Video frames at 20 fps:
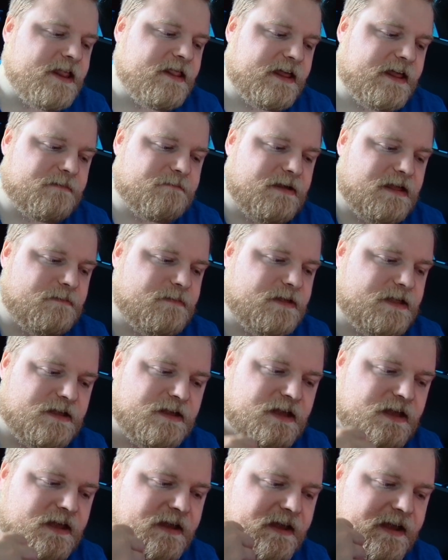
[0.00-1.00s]
Like
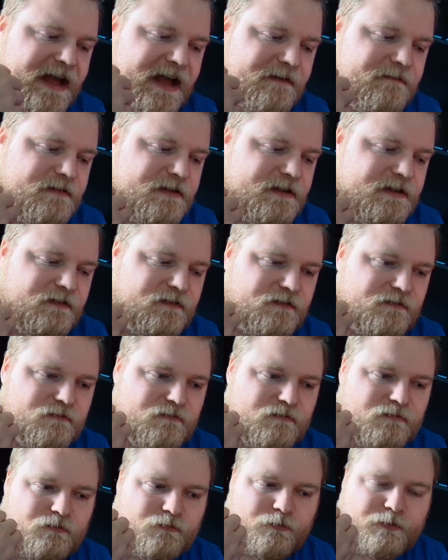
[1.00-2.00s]
maybe have it
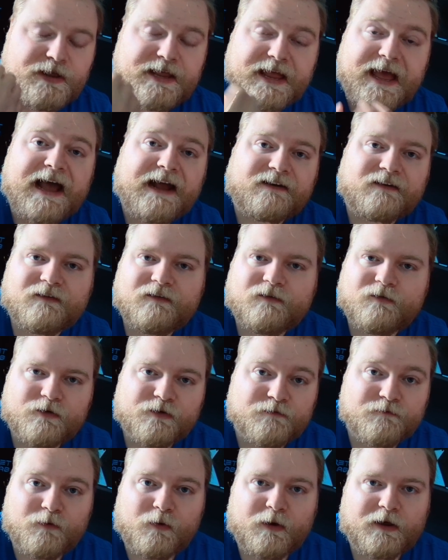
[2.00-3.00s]
react to
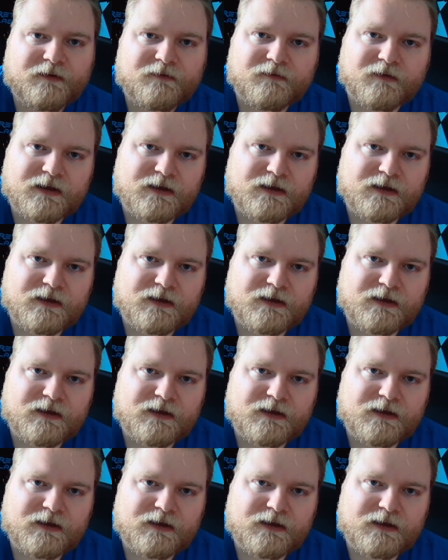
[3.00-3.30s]
your voice,